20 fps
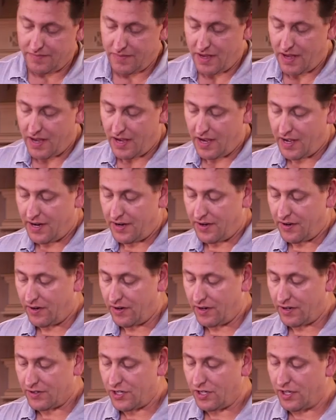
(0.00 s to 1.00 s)
And
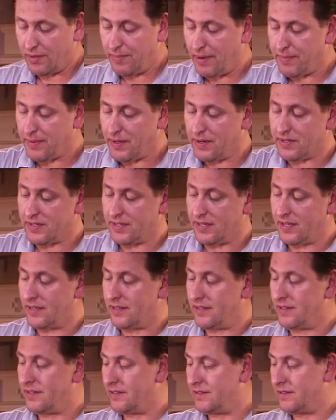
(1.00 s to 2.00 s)
our chili peppers,
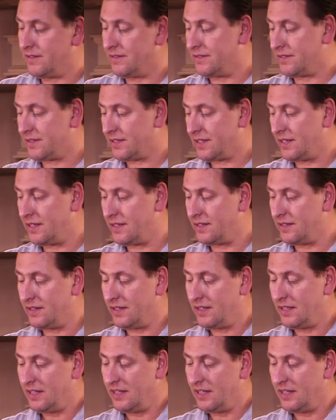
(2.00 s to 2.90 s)
just kind of